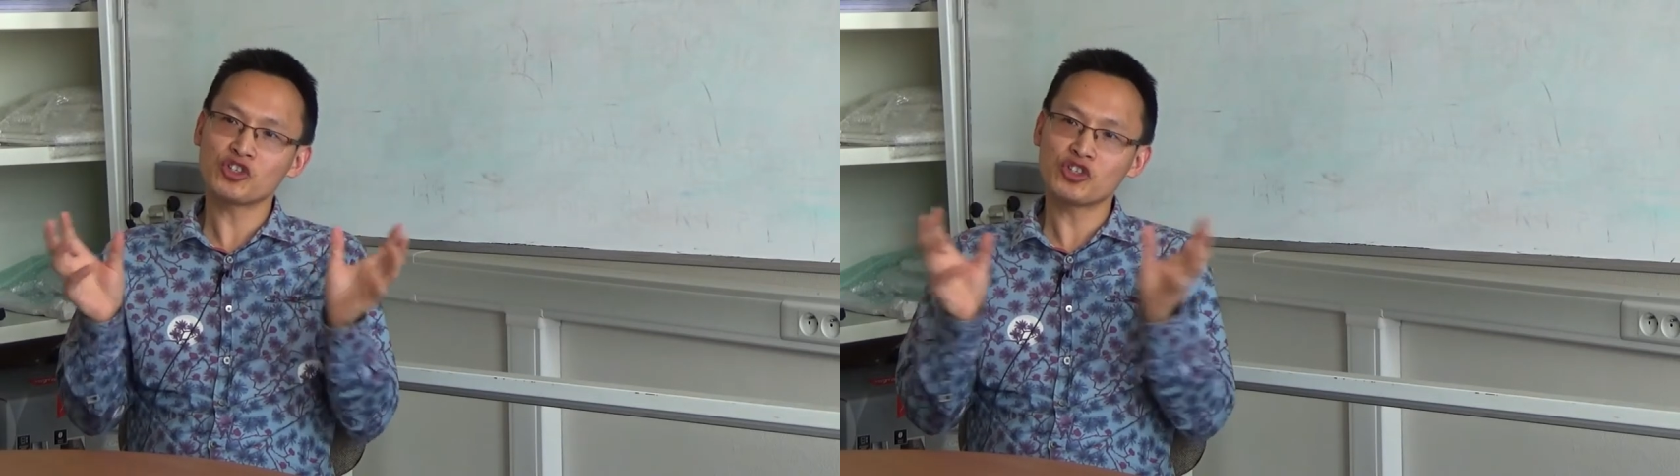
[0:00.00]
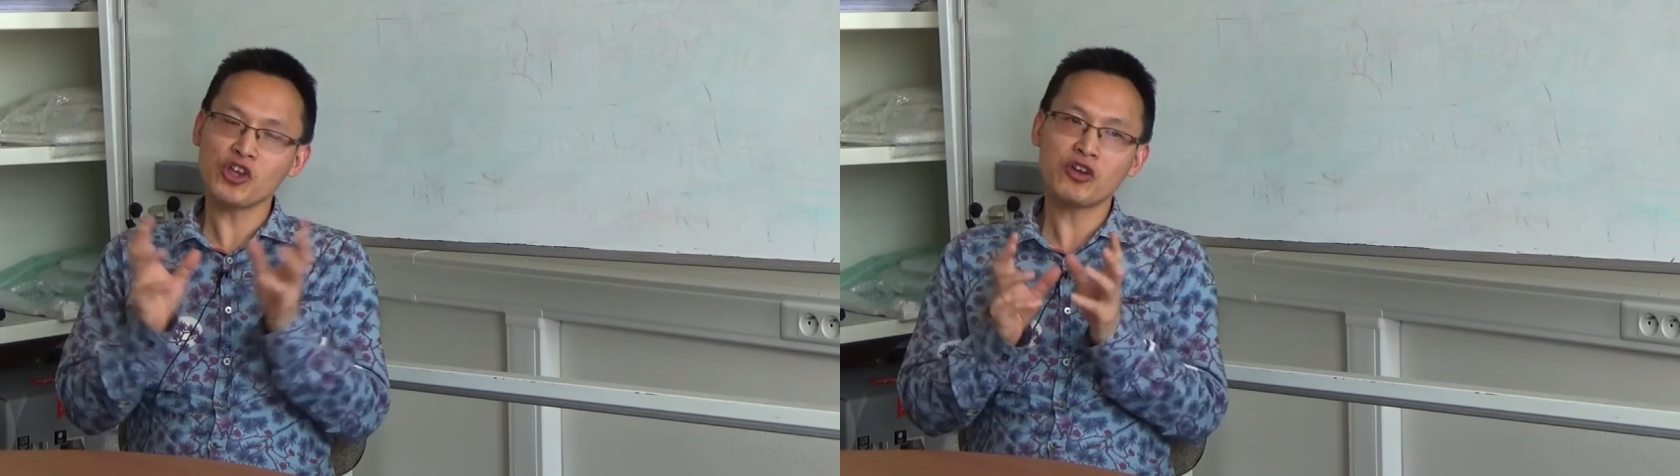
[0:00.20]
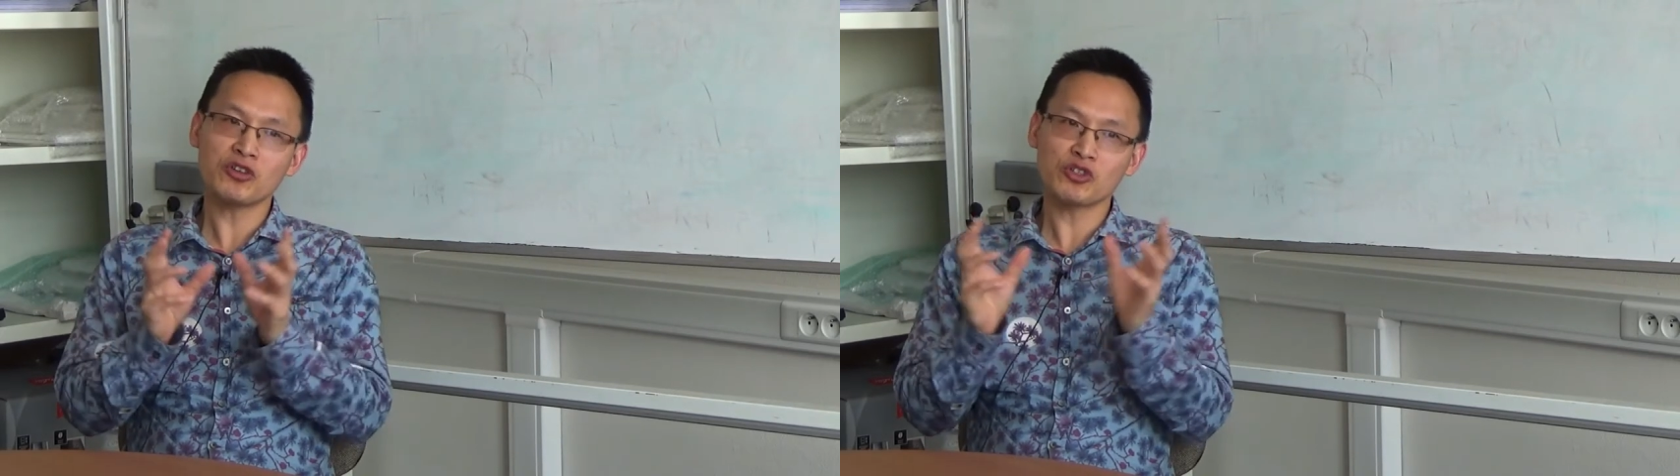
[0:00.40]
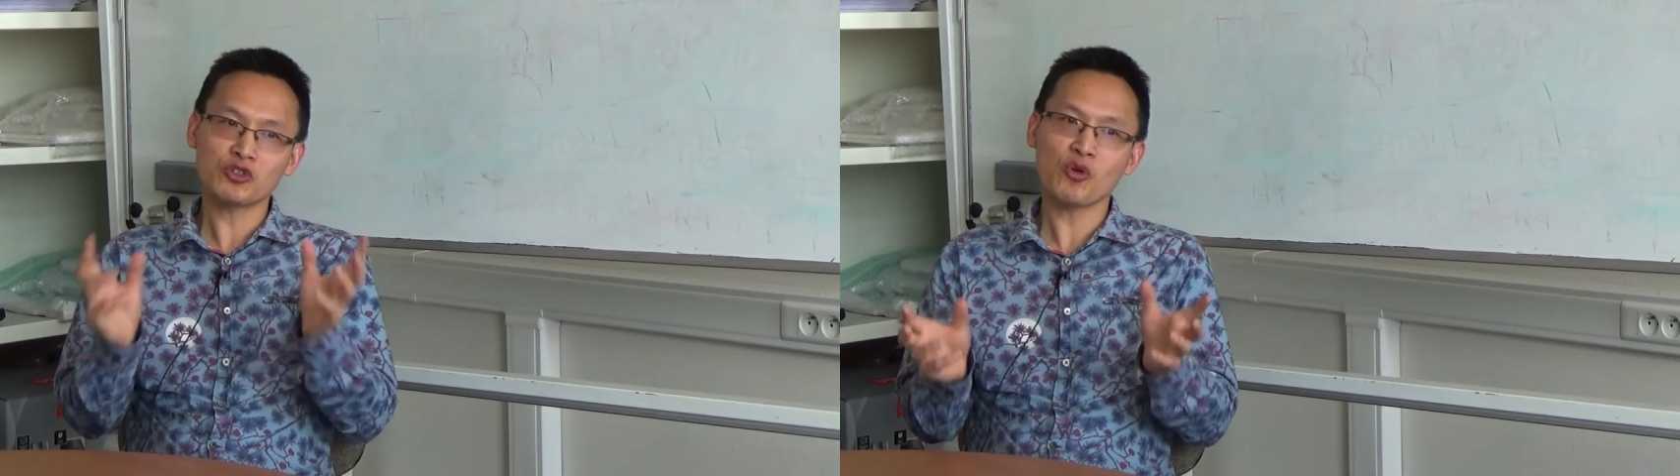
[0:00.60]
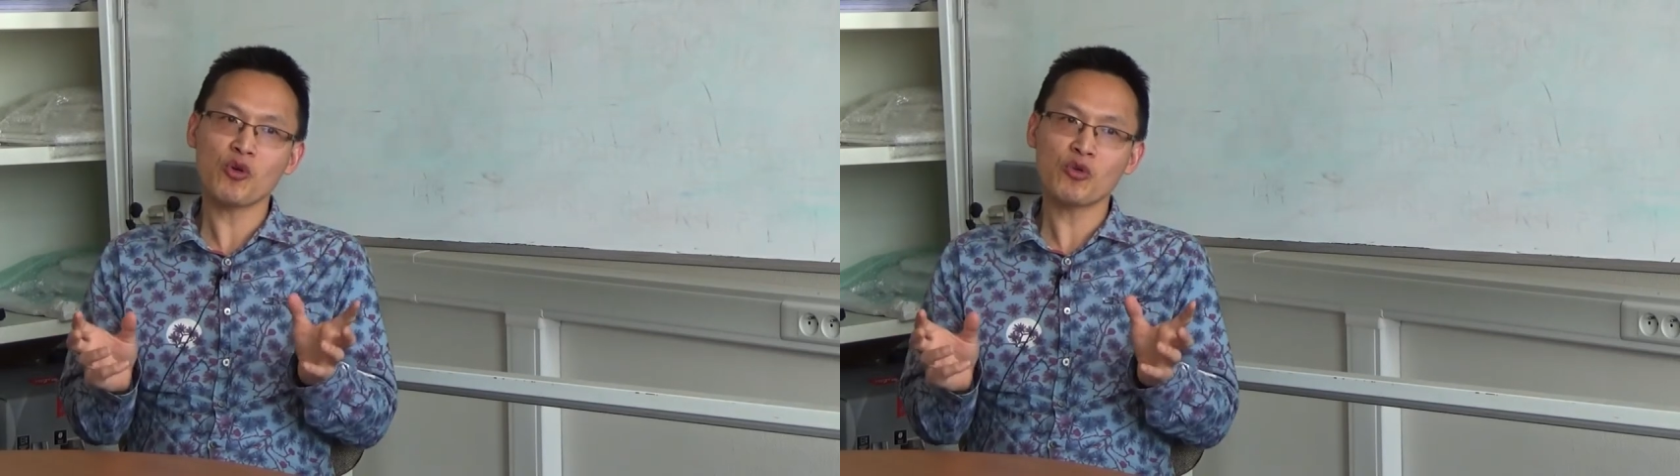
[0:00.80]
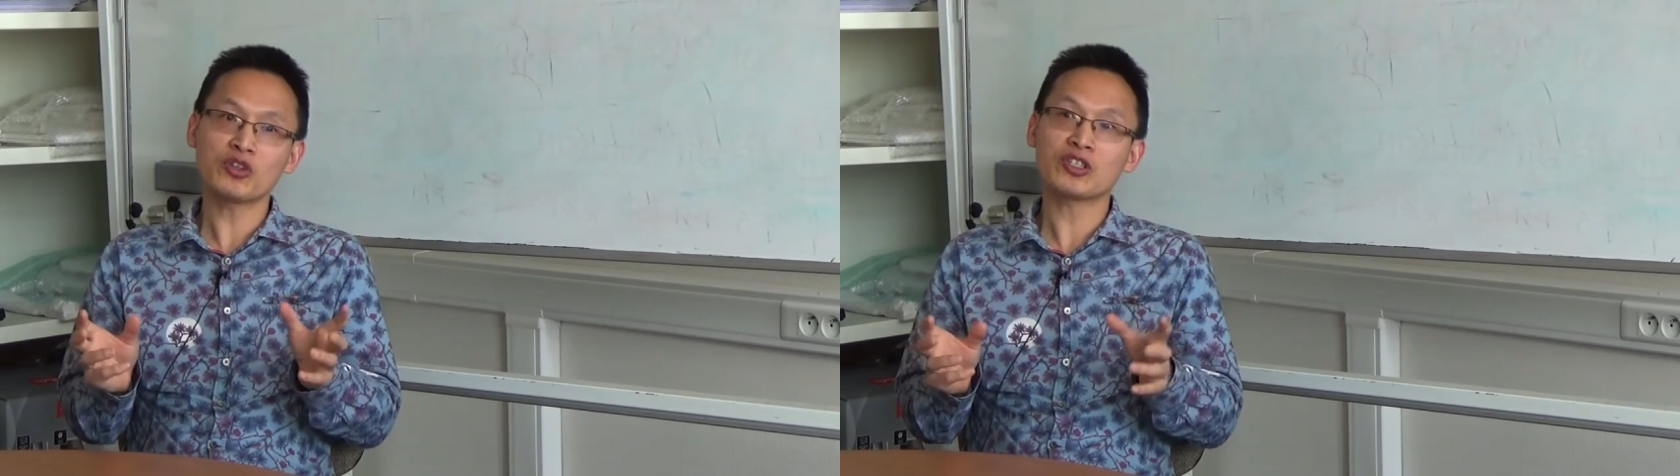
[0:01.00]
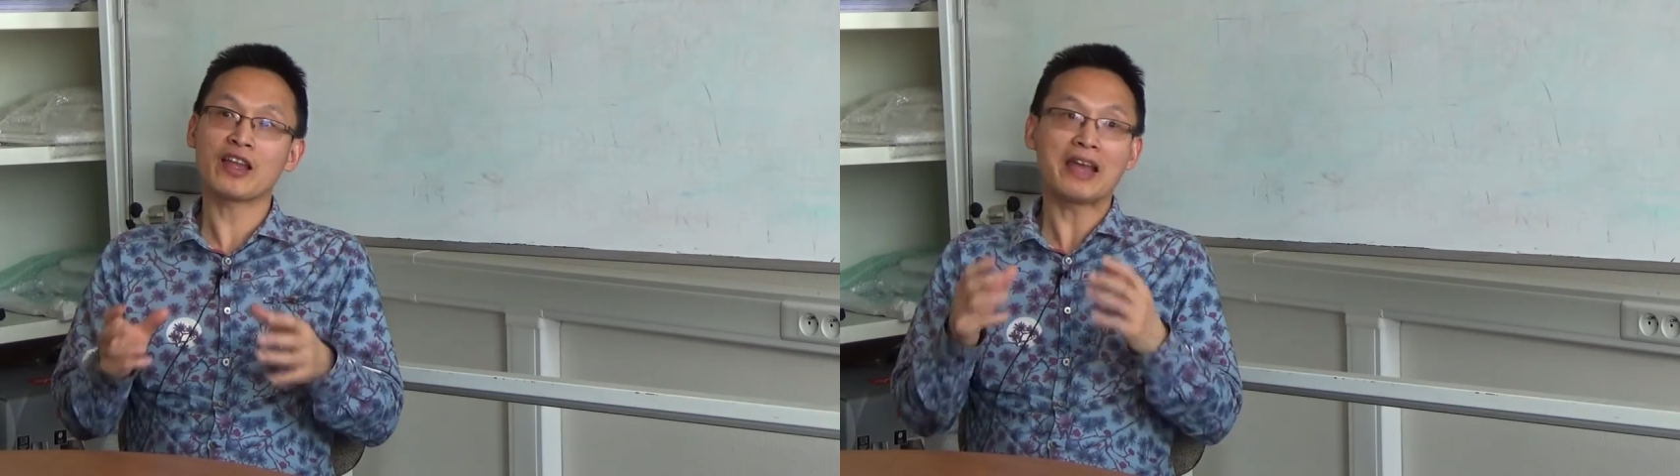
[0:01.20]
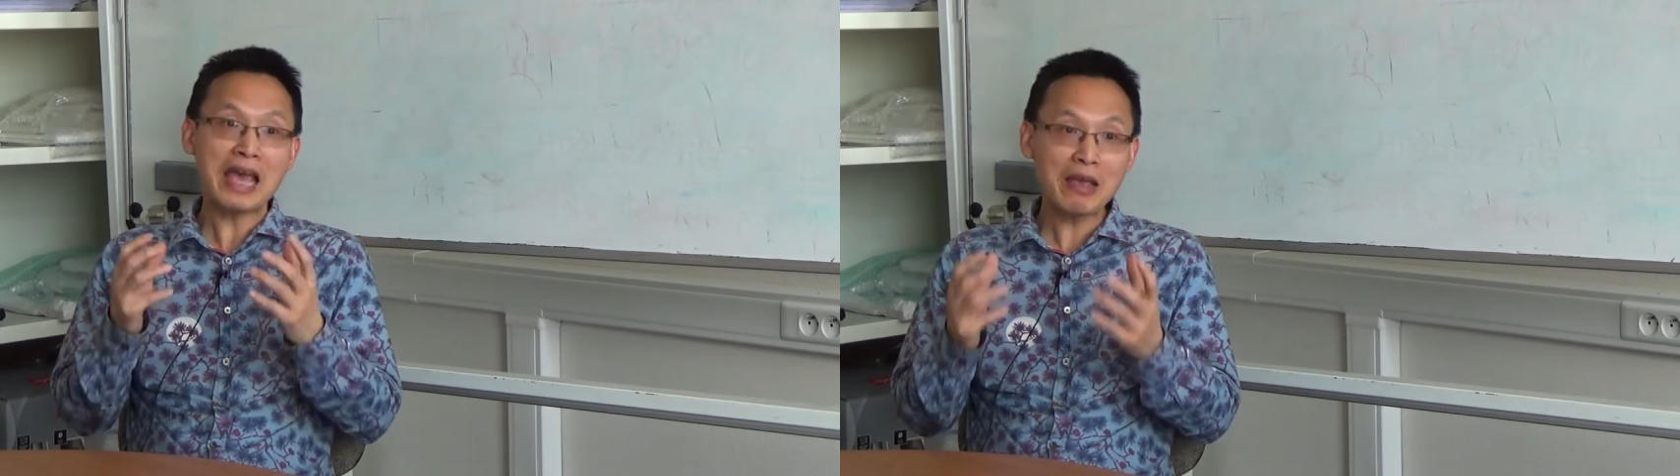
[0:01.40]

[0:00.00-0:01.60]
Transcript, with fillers: shared stories and